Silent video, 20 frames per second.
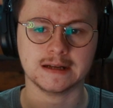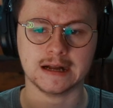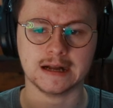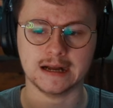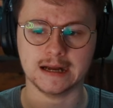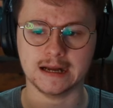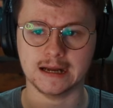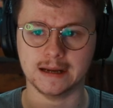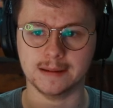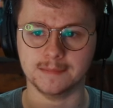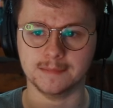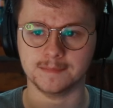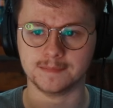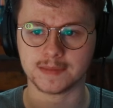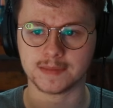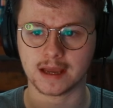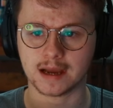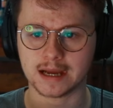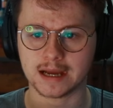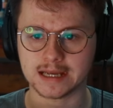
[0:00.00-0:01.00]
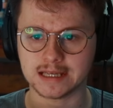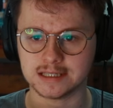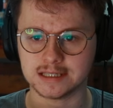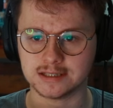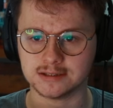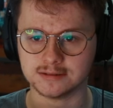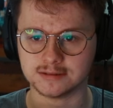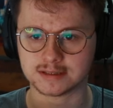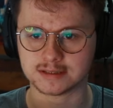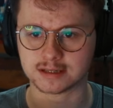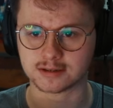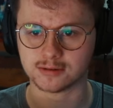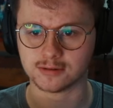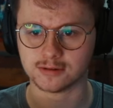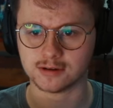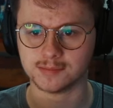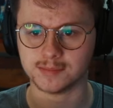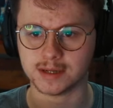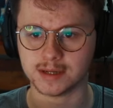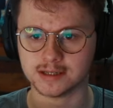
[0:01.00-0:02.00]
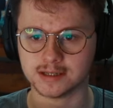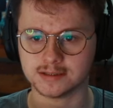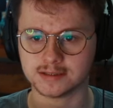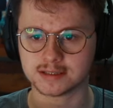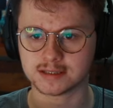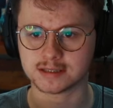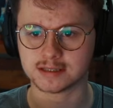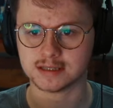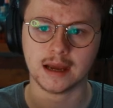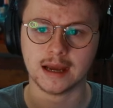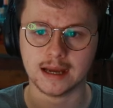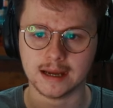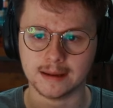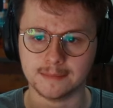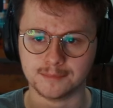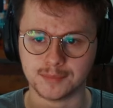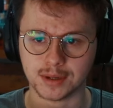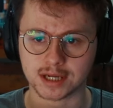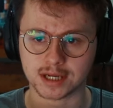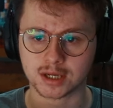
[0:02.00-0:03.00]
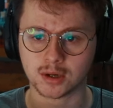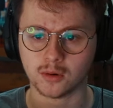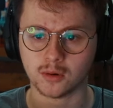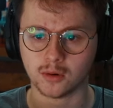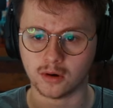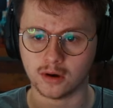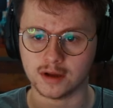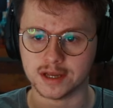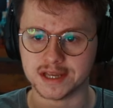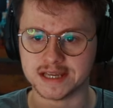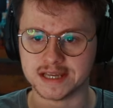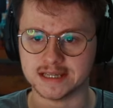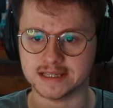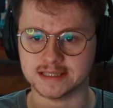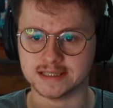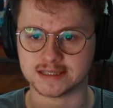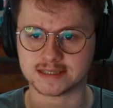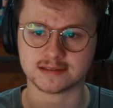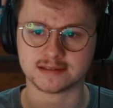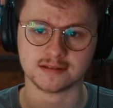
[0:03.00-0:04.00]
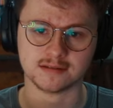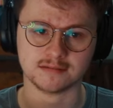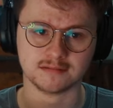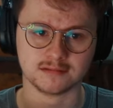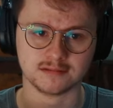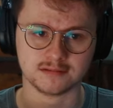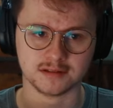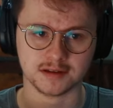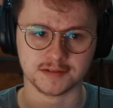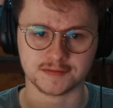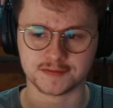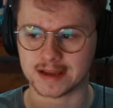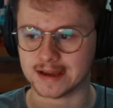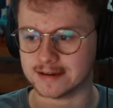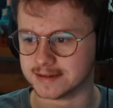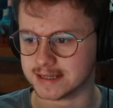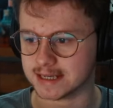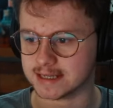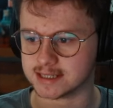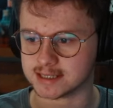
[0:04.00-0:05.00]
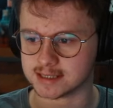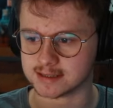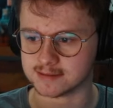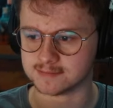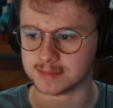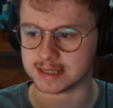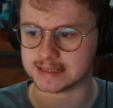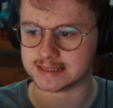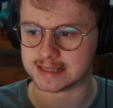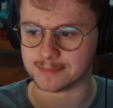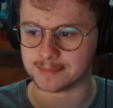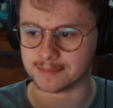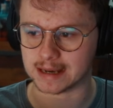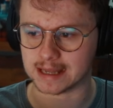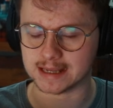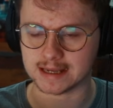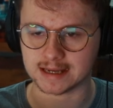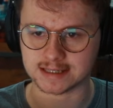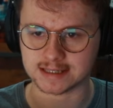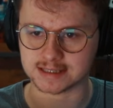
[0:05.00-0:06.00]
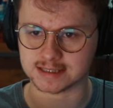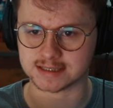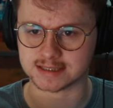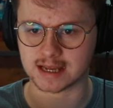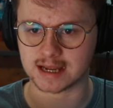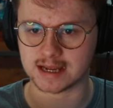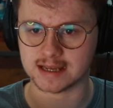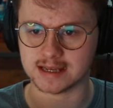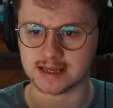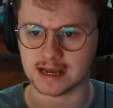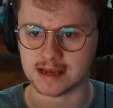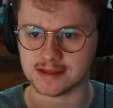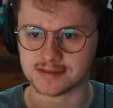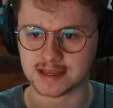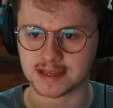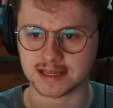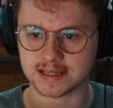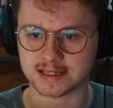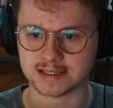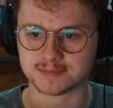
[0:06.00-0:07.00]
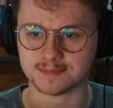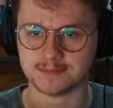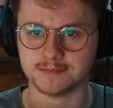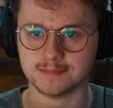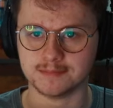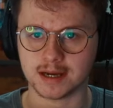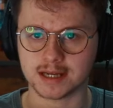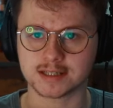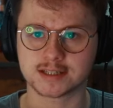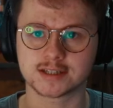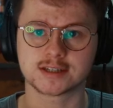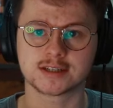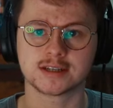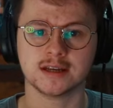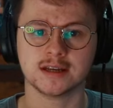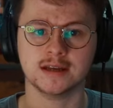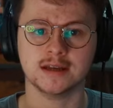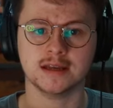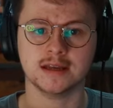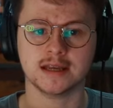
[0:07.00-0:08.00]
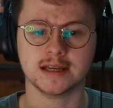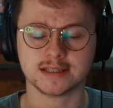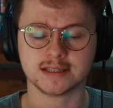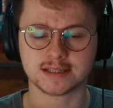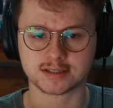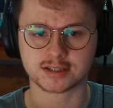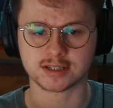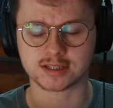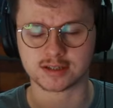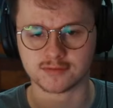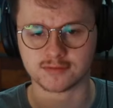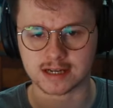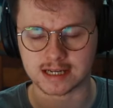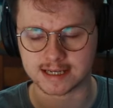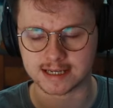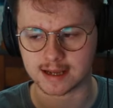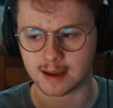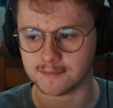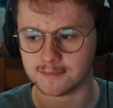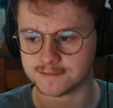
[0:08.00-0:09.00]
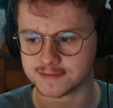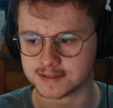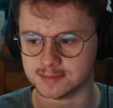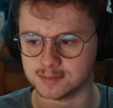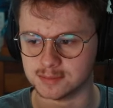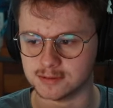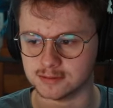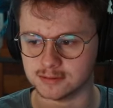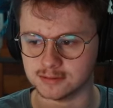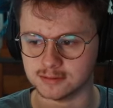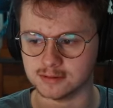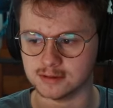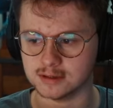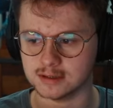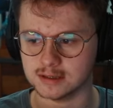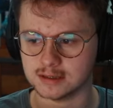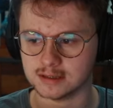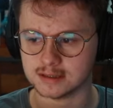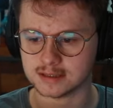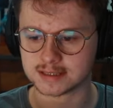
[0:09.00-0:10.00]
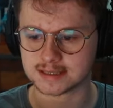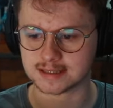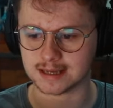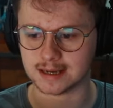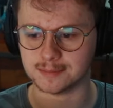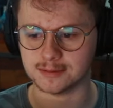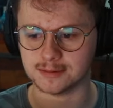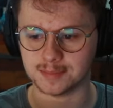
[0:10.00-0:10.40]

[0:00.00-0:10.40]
I use the core mode, but core is the foundation of my template. I think it's just a really comfortable sample